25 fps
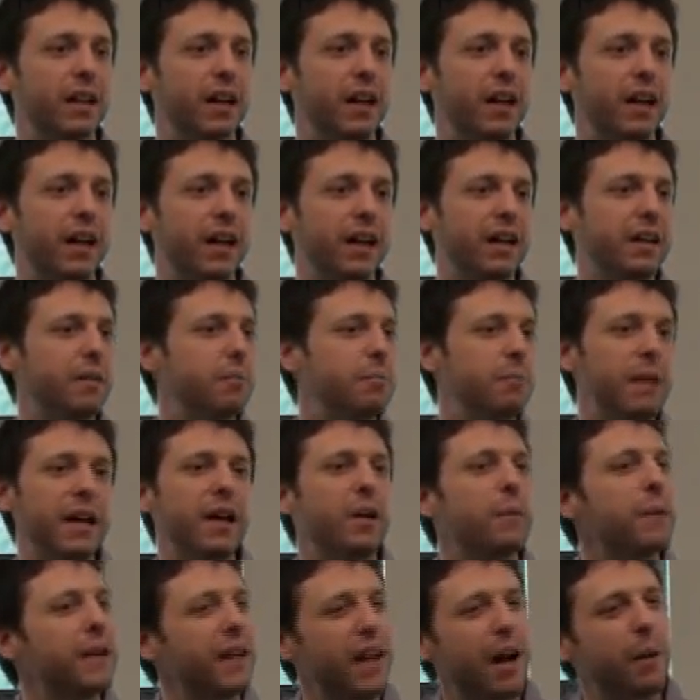it
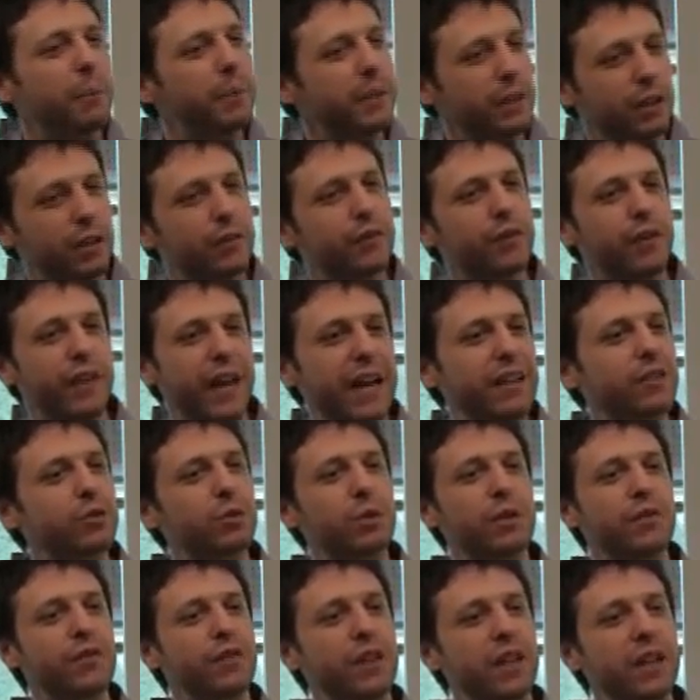may or may not be good for that
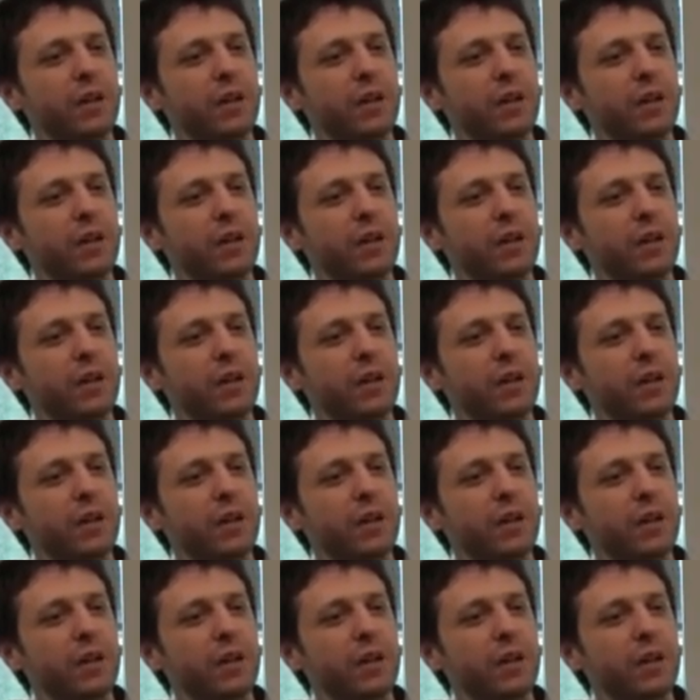sort of